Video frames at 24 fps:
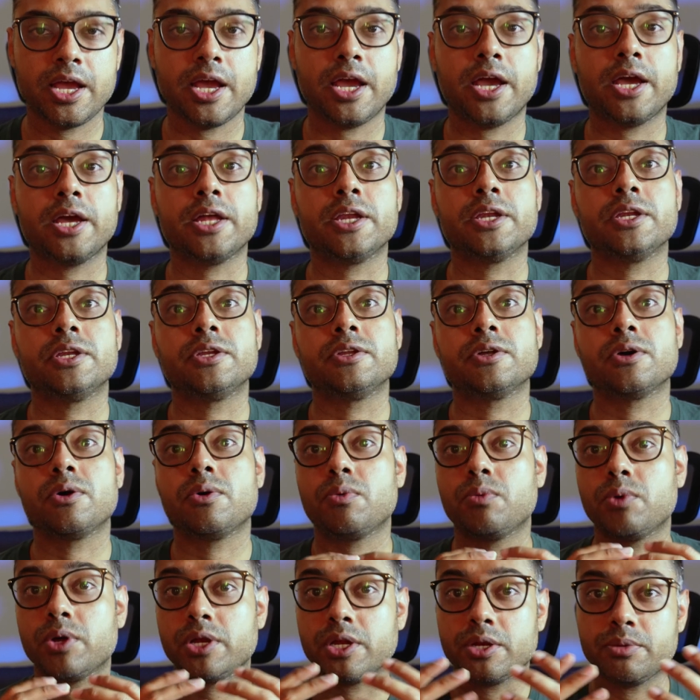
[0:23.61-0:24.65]
and
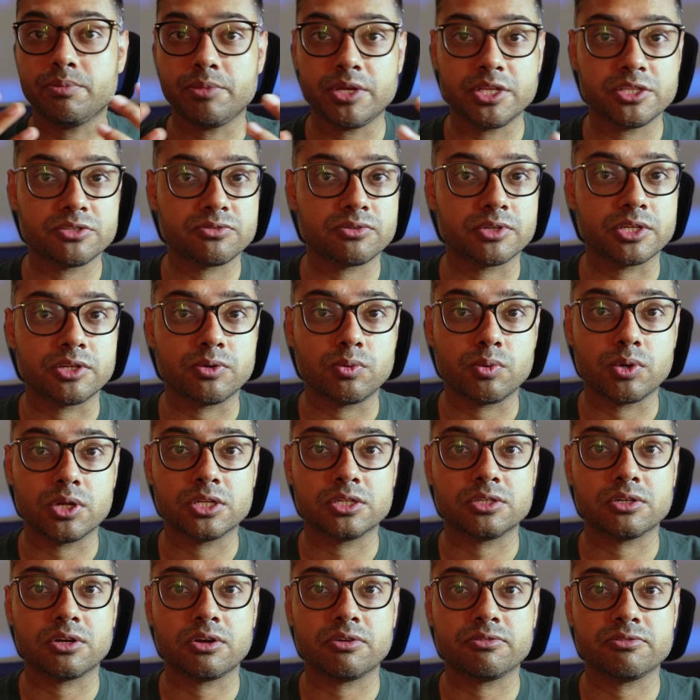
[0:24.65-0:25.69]
what it means for the
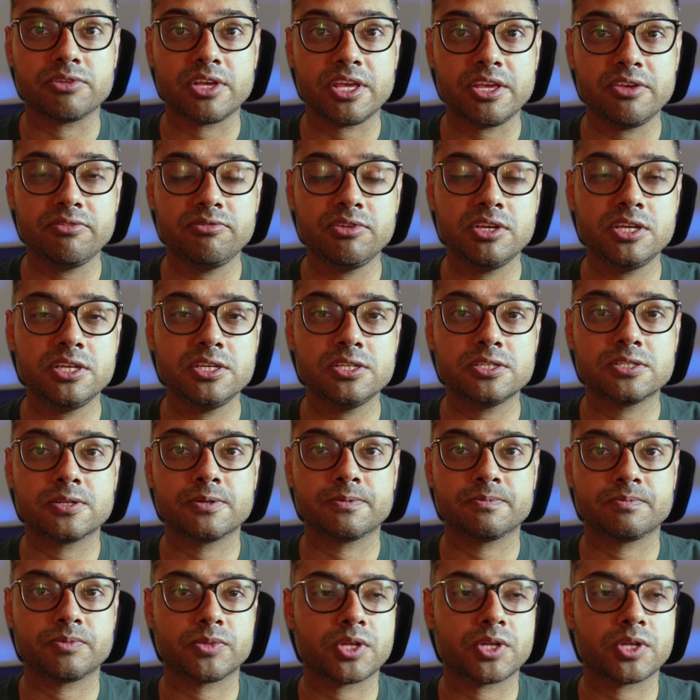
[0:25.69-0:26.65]
world of EVs,